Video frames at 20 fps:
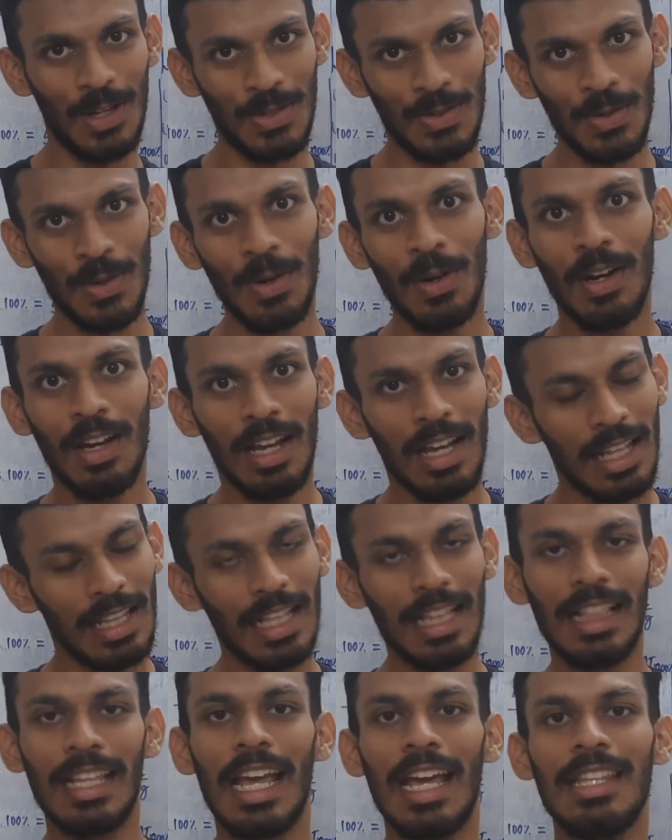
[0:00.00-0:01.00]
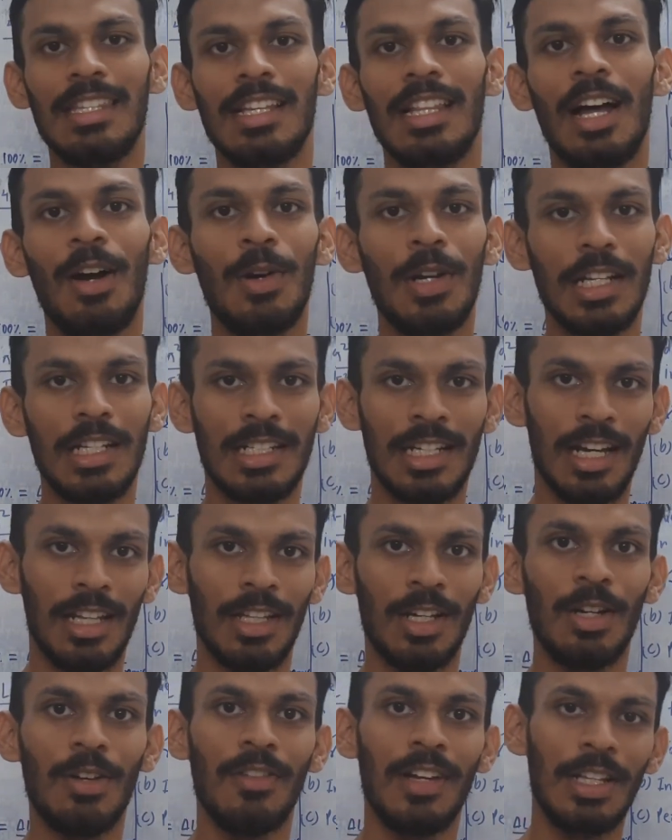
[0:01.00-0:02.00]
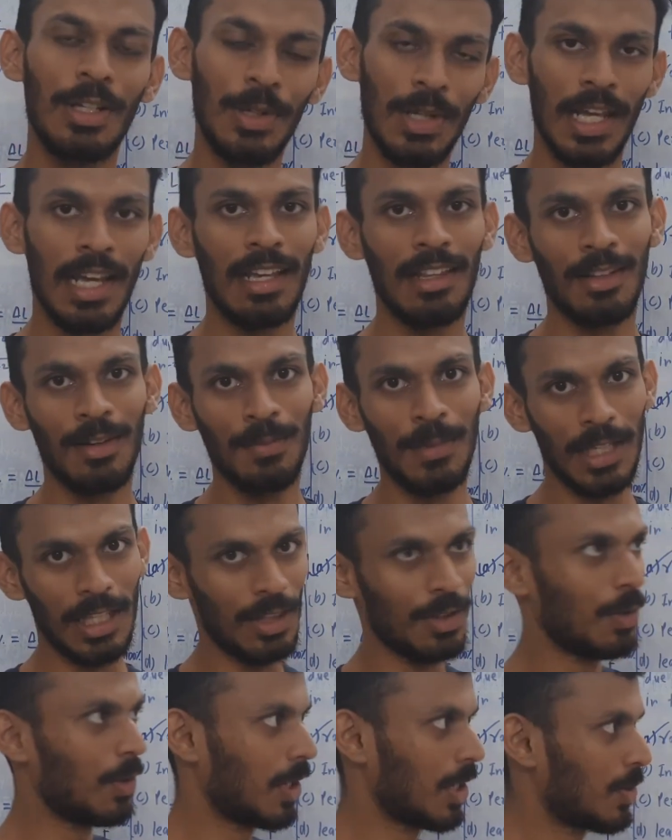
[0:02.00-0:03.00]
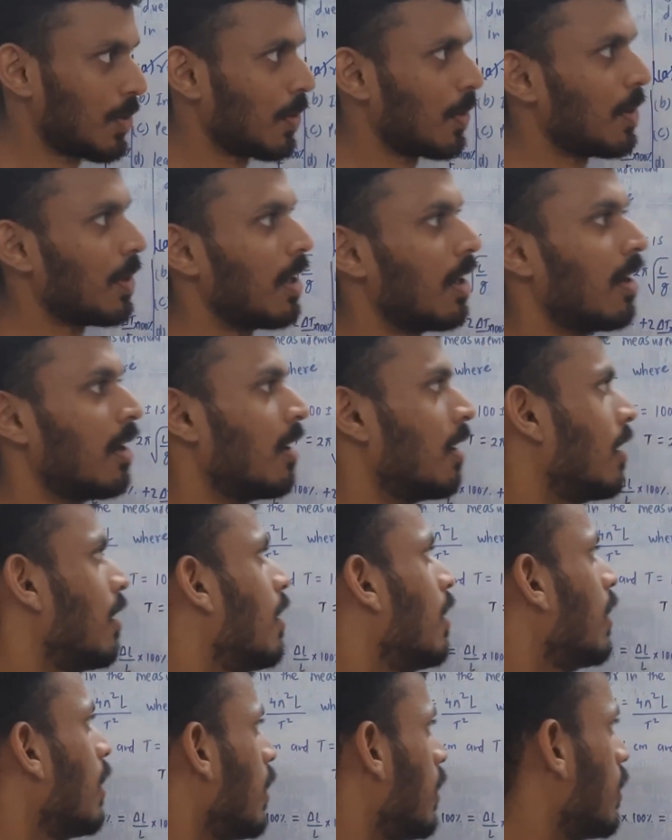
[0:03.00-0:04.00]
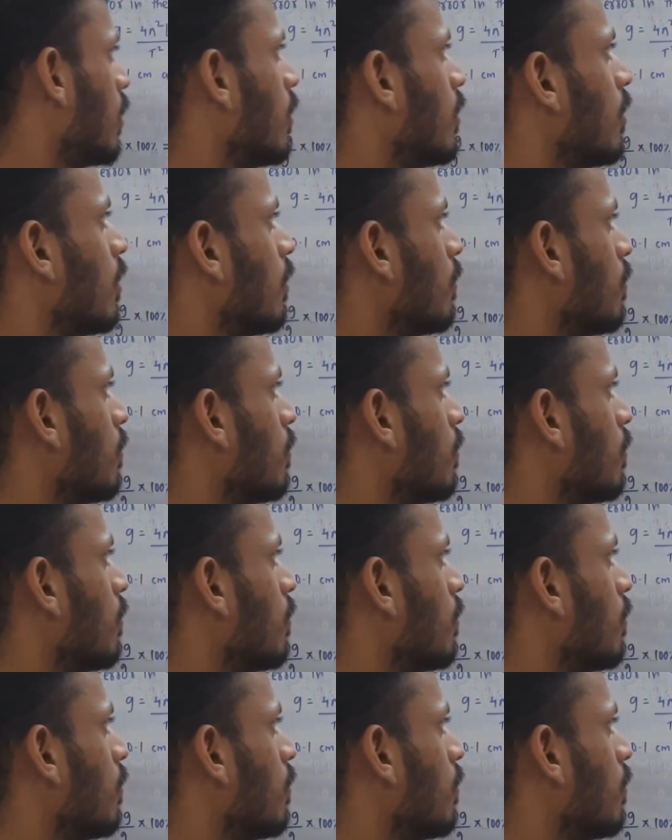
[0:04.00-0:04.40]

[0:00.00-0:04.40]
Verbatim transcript: So they'll cancel out each other when you take the mean. Okay, so uh, the